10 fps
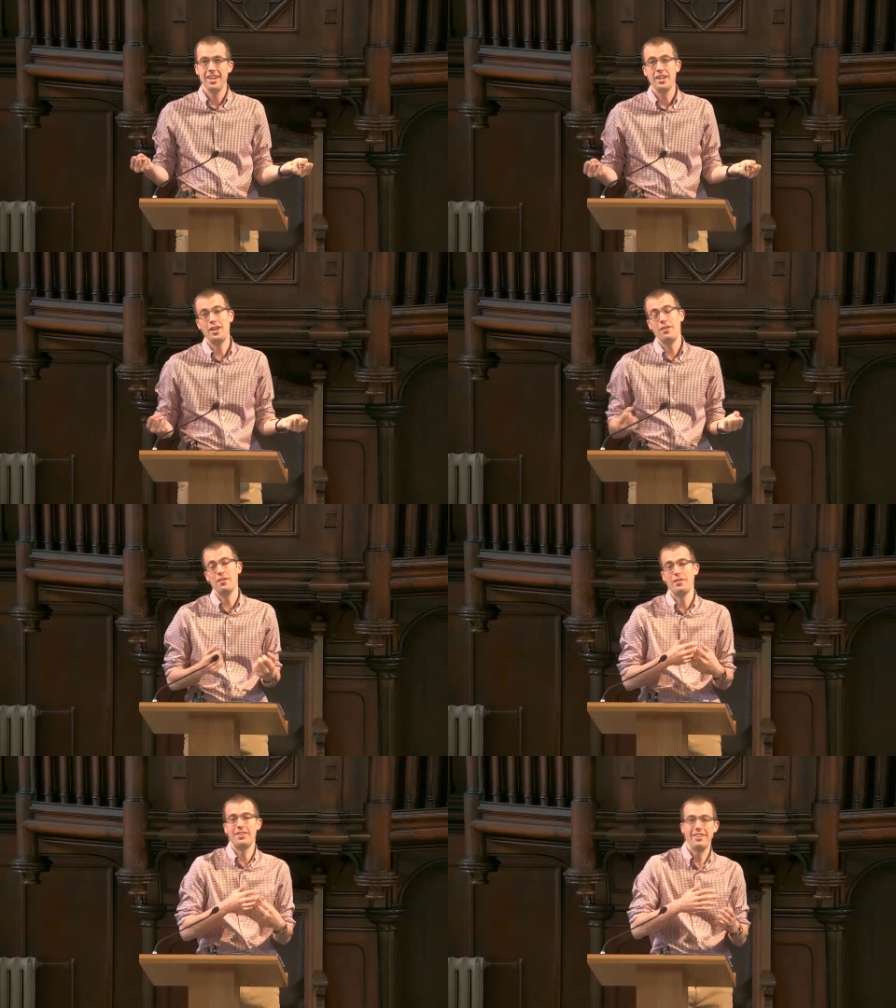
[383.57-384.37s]
Now,
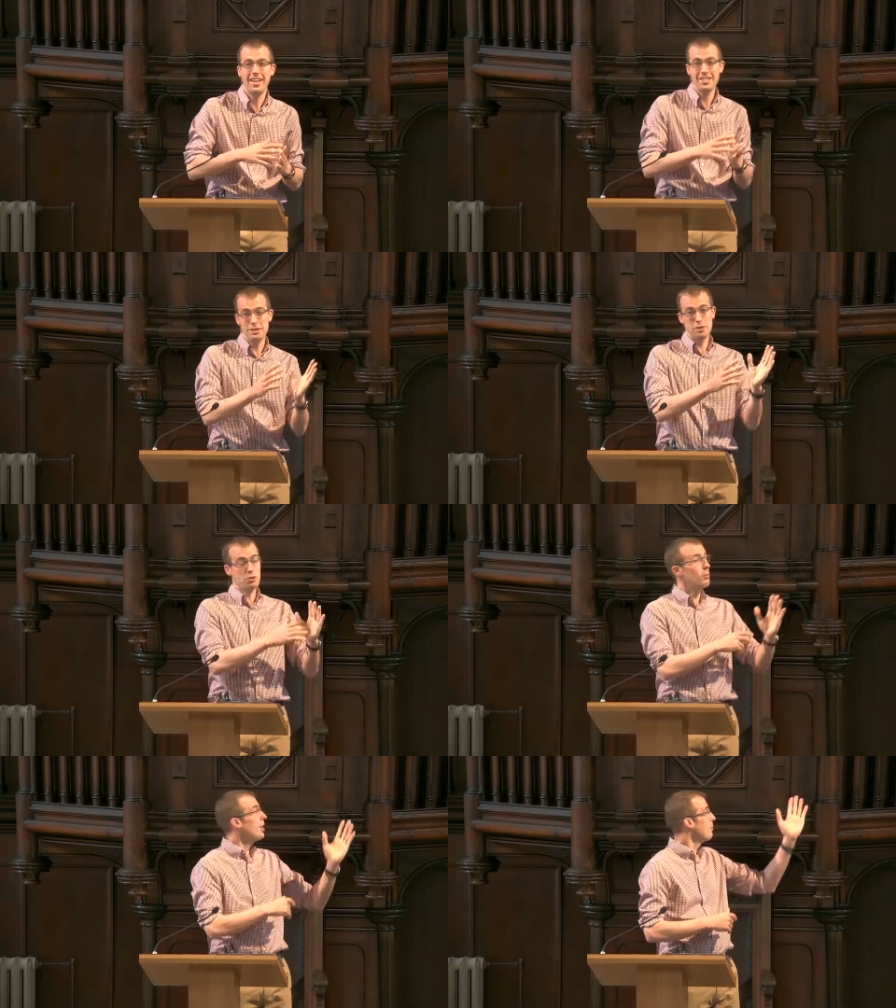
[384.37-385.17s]
that's
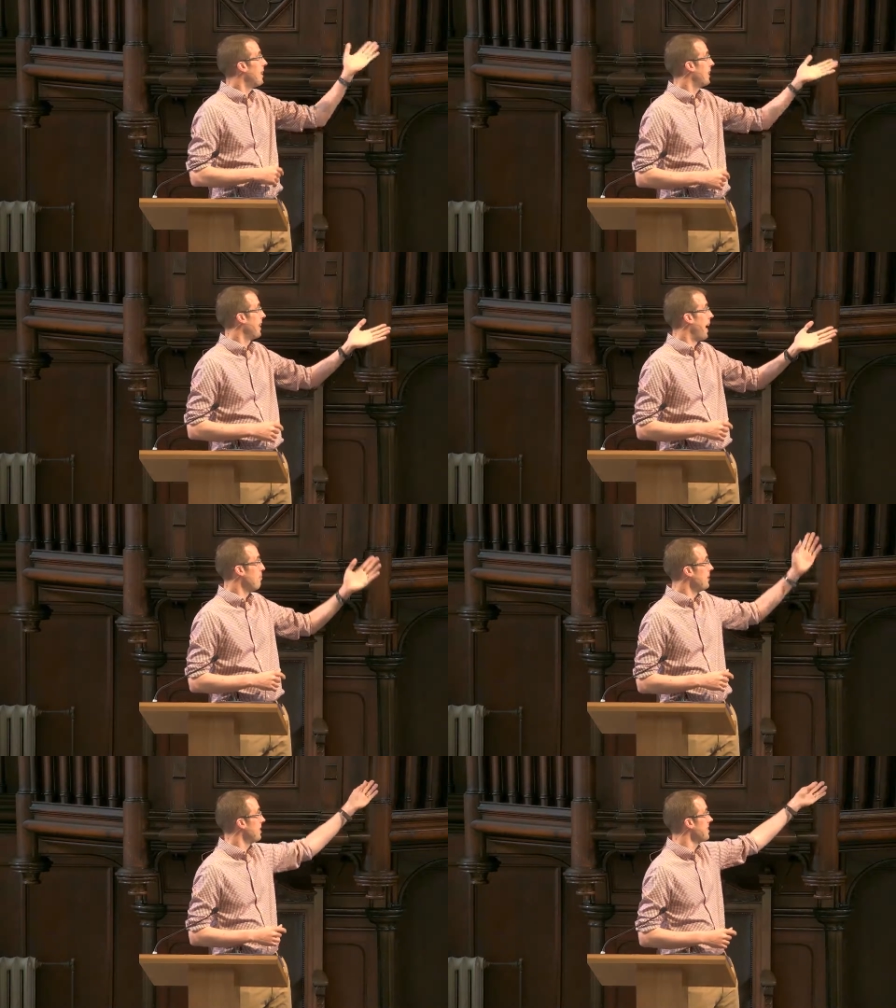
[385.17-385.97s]
just one way it can
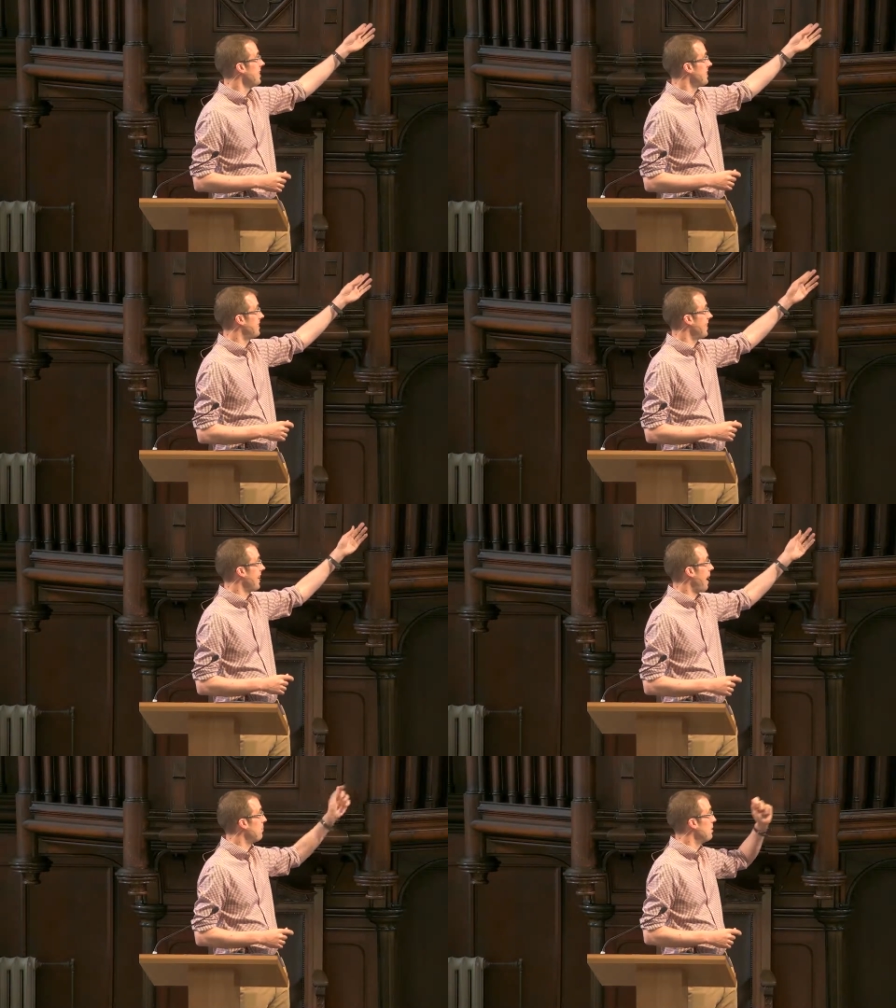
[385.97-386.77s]
happen. It doesn't necessarily
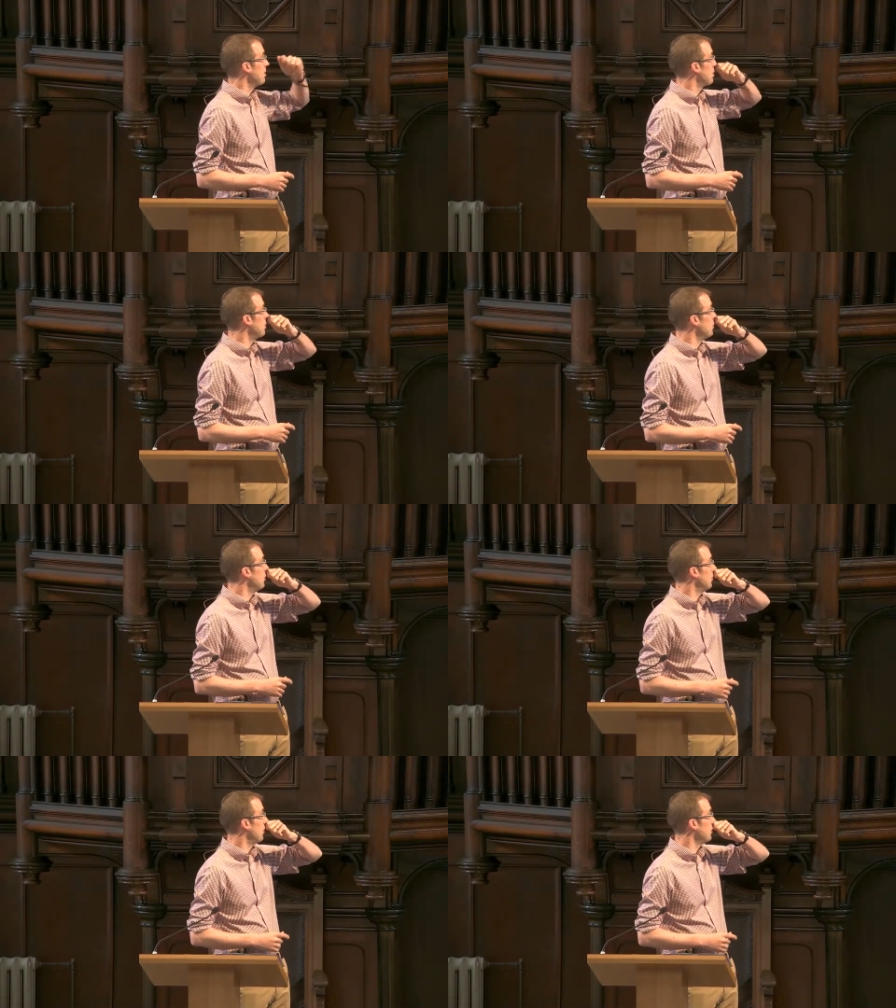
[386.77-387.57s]
happen through
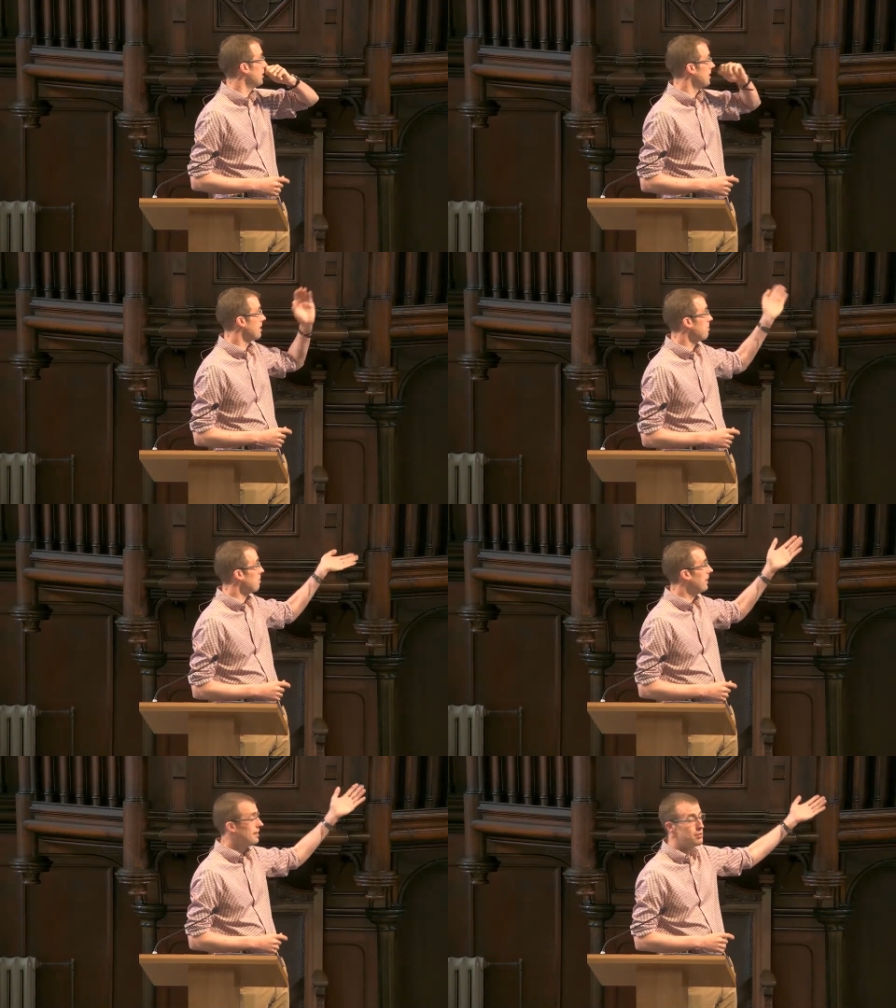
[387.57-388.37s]
university. Some
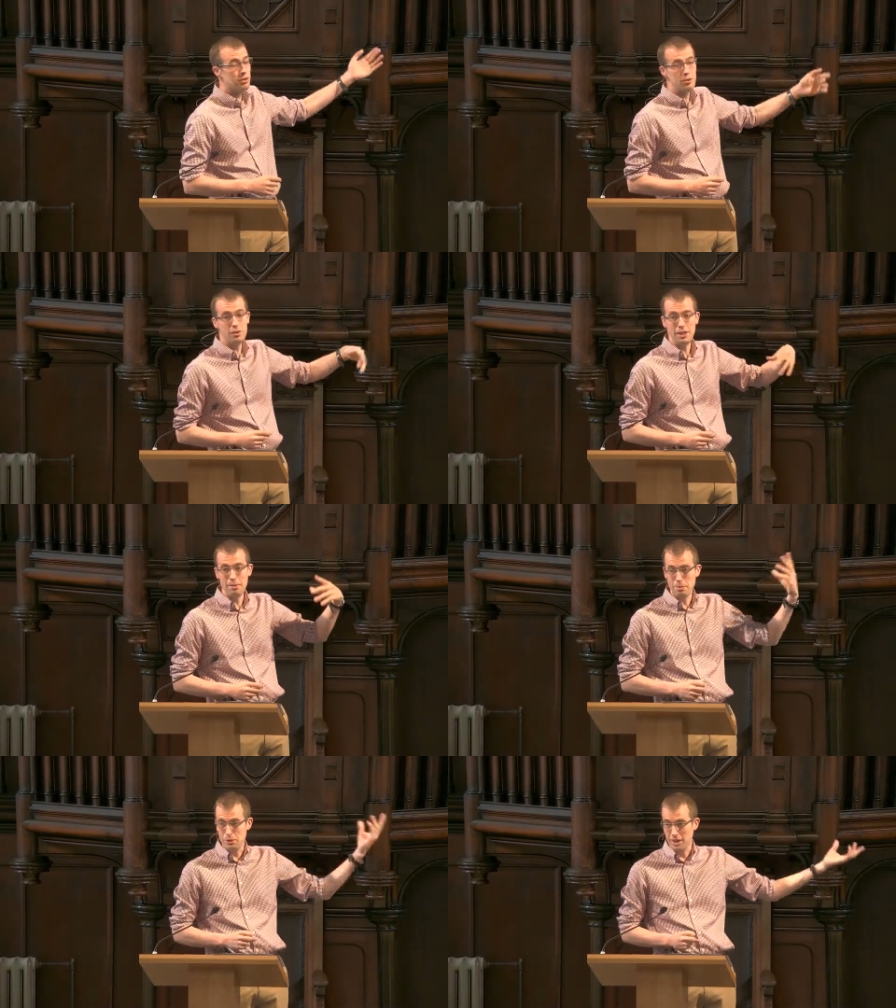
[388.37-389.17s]
people leave school. They'll
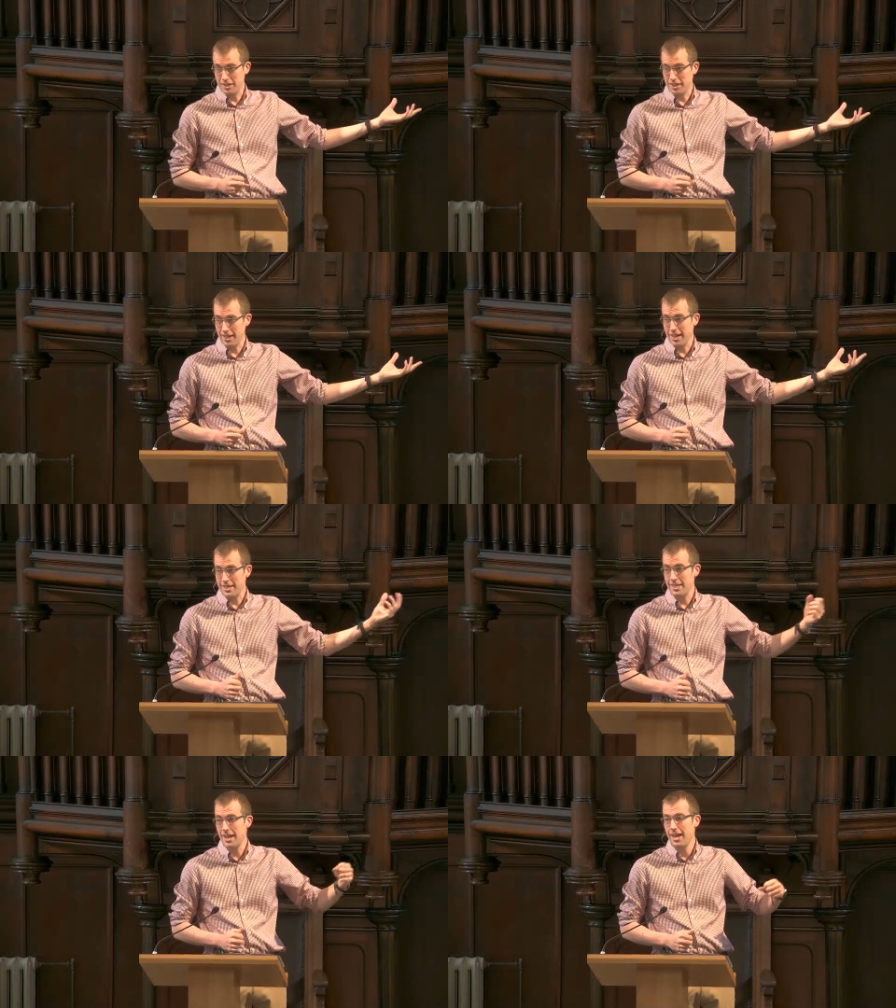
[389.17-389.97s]
maybe do a trade,